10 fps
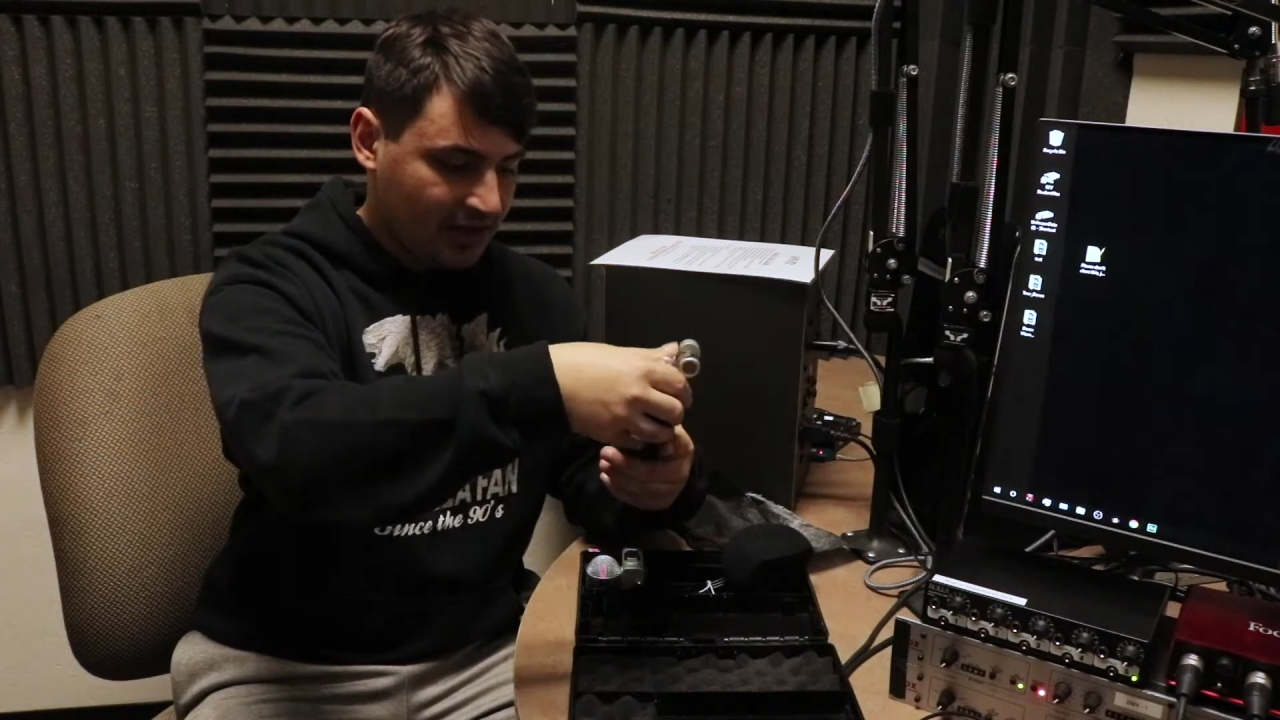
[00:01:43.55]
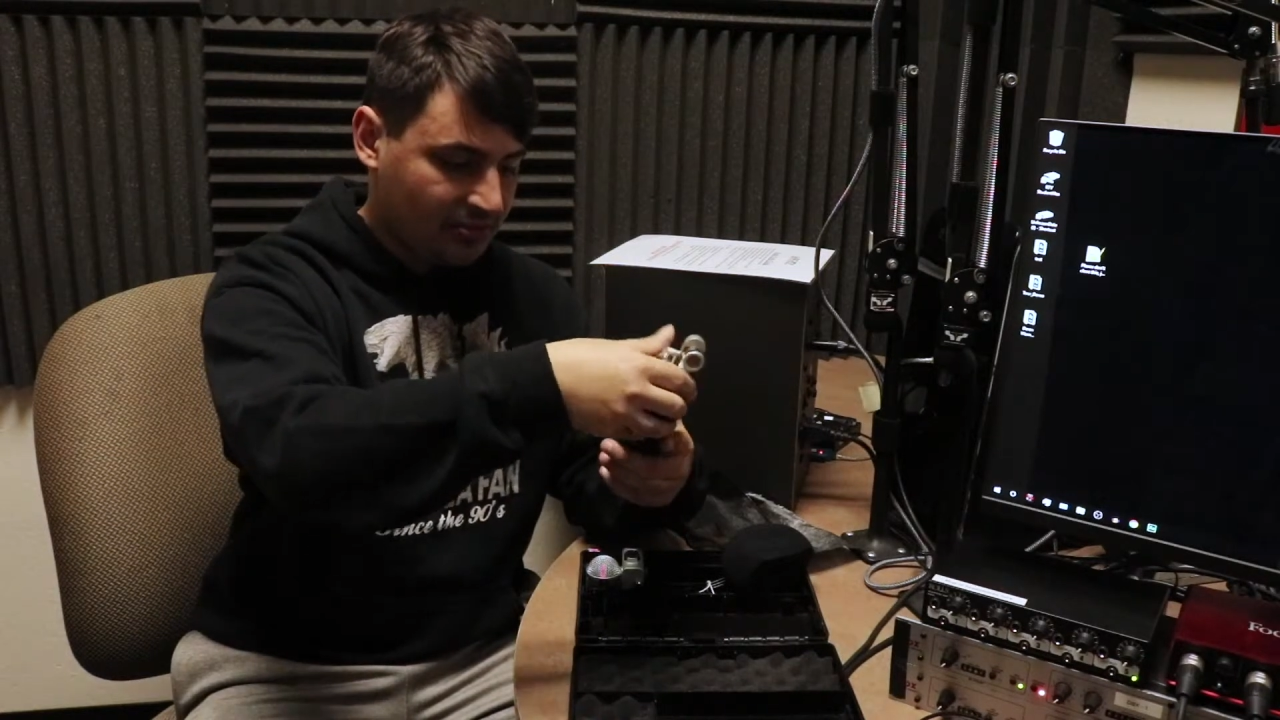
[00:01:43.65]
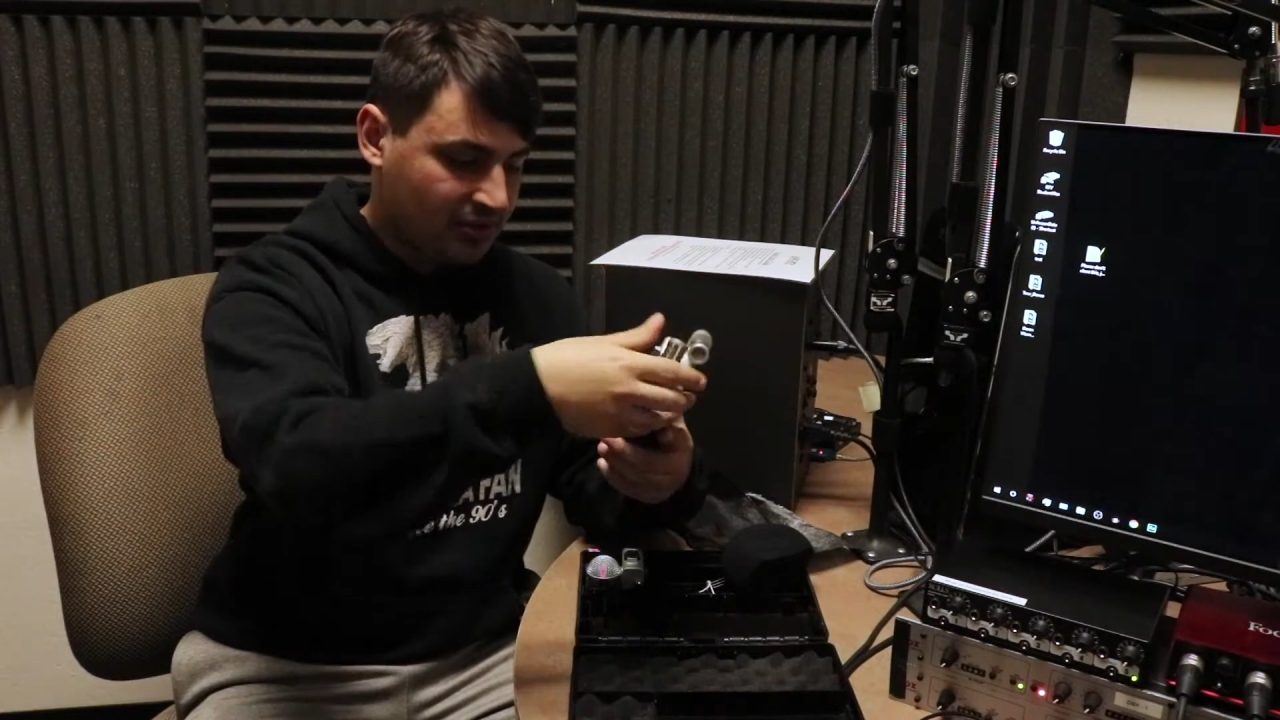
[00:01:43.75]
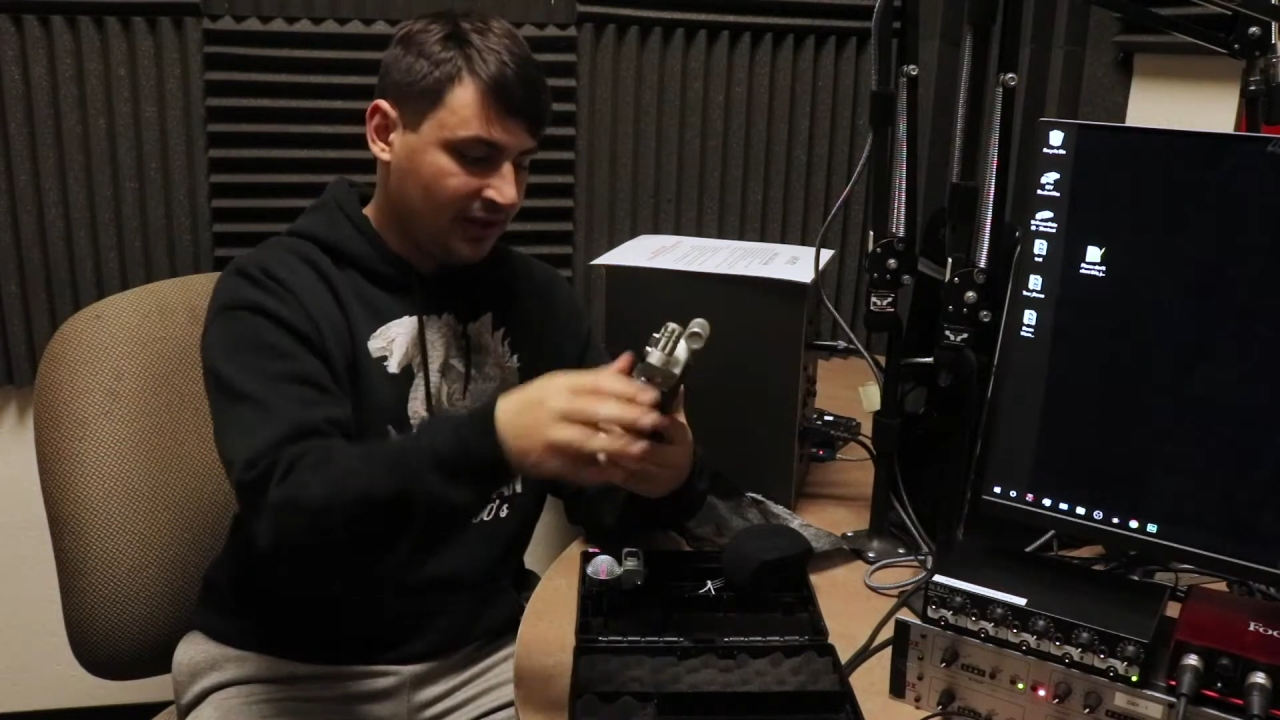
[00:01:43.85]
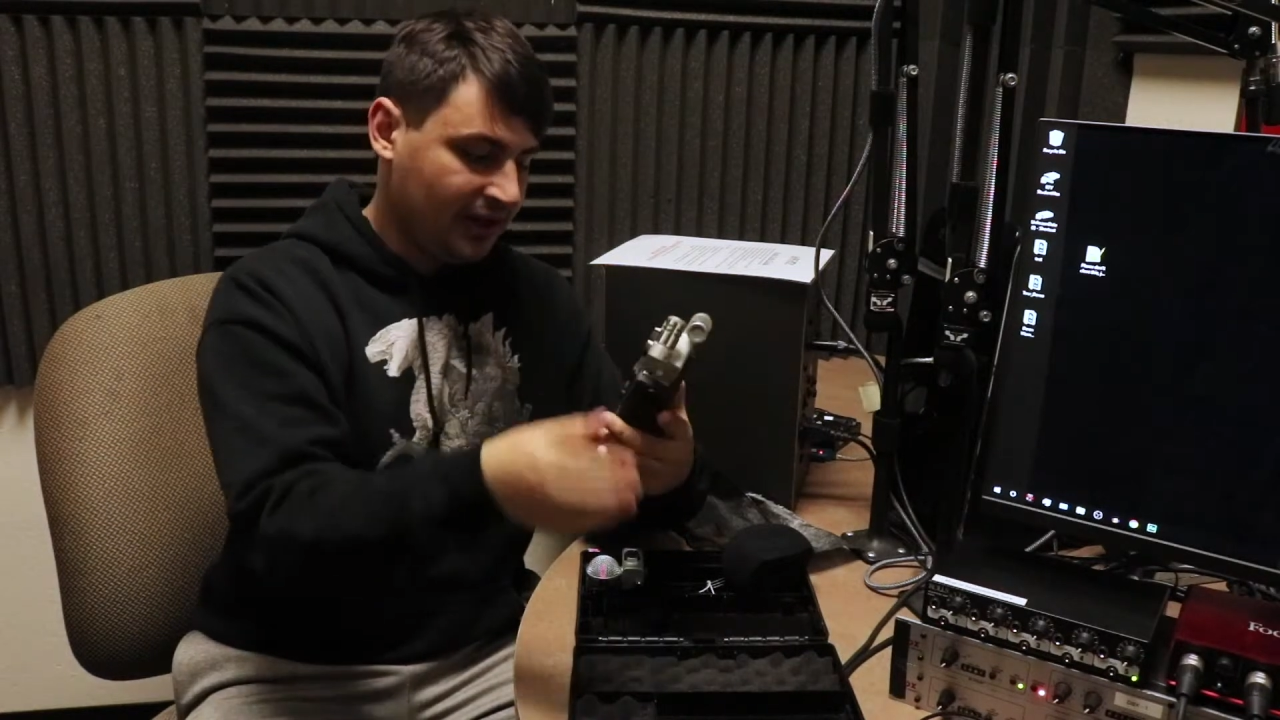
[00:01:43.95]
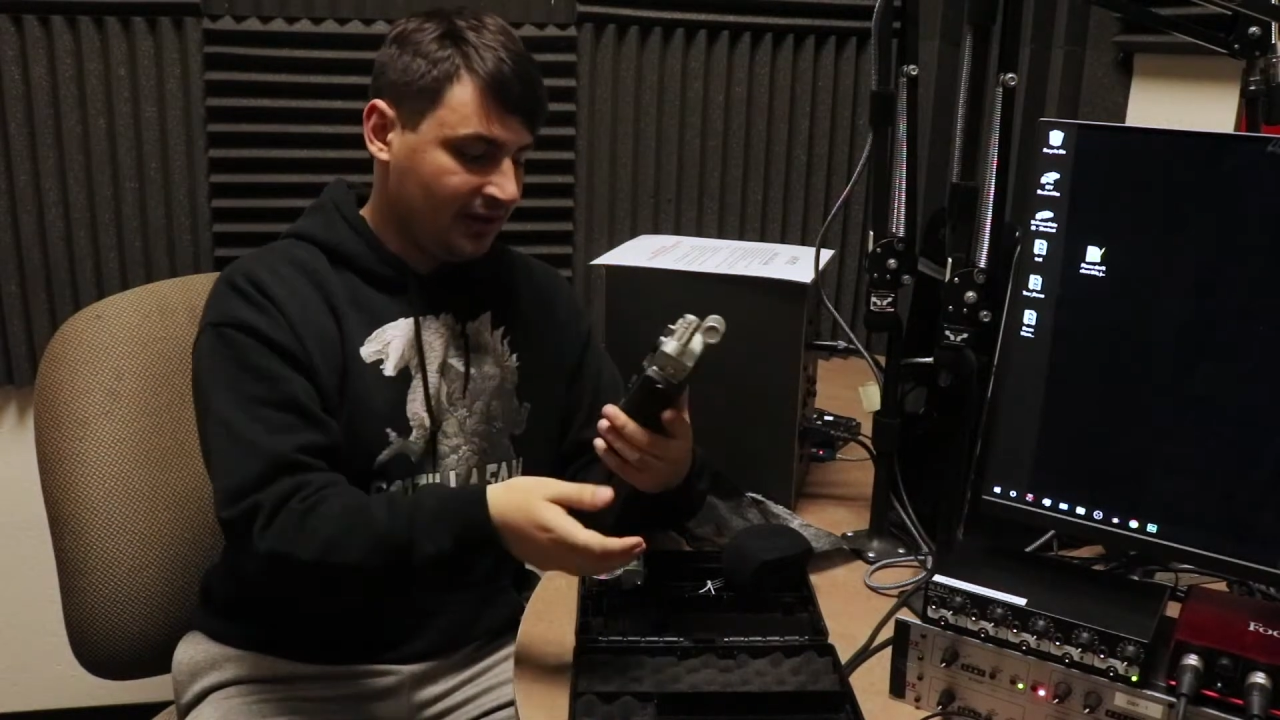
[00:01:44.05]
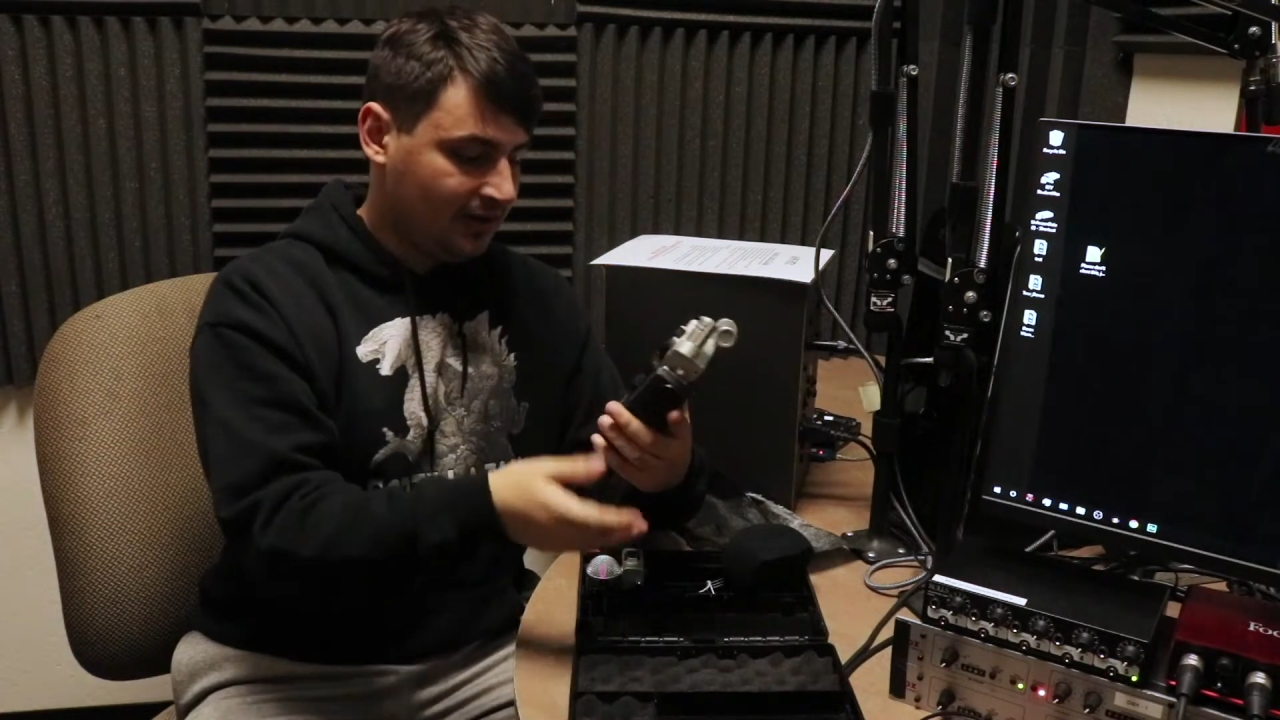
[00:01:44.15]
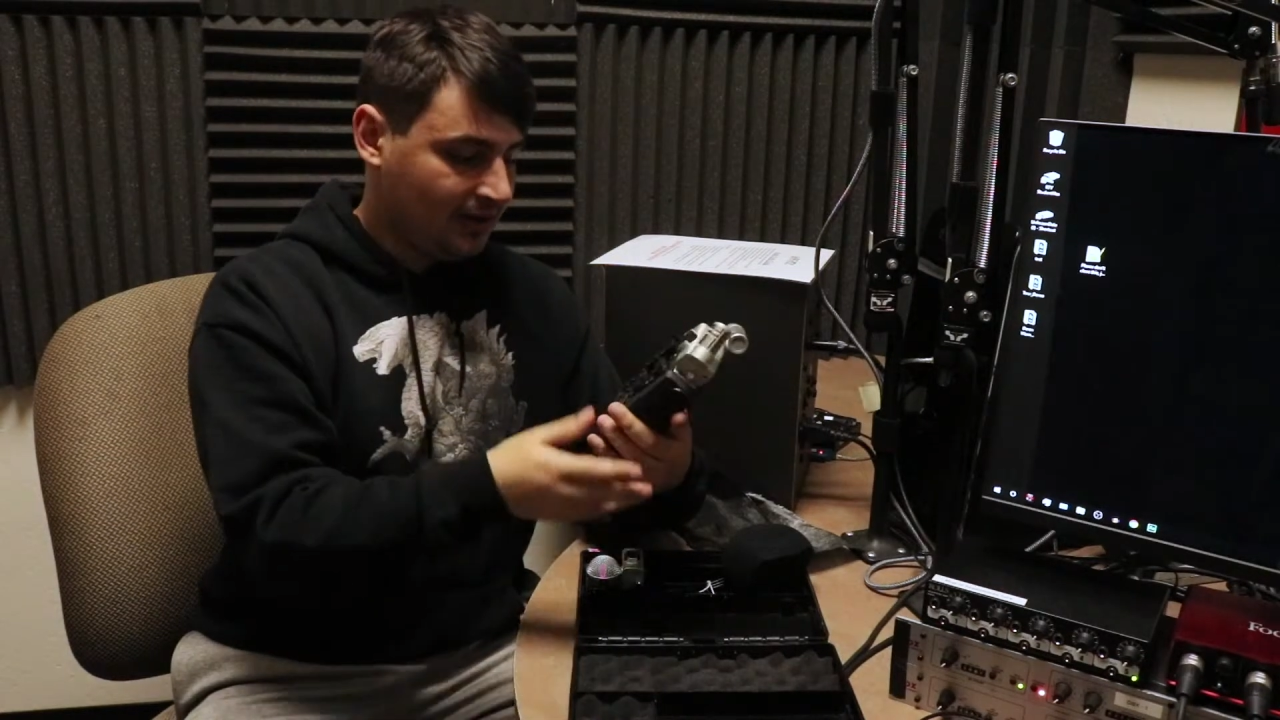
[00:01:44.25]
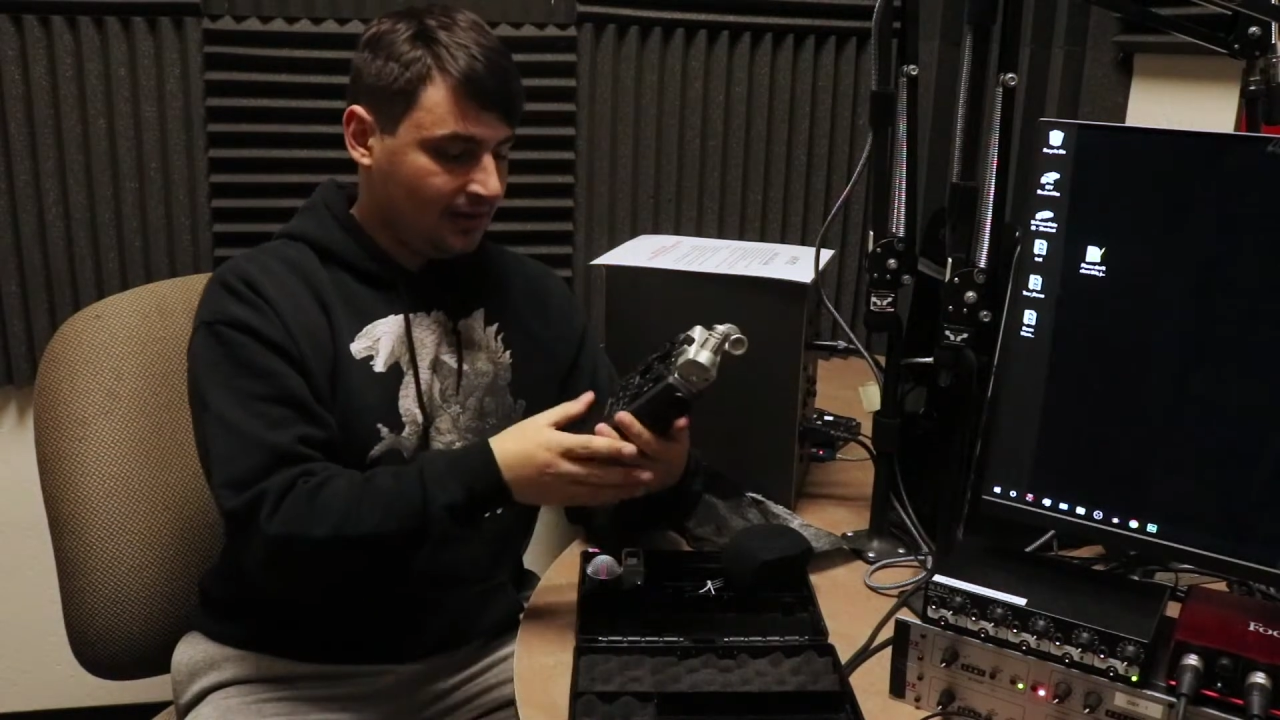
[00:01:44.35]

and play.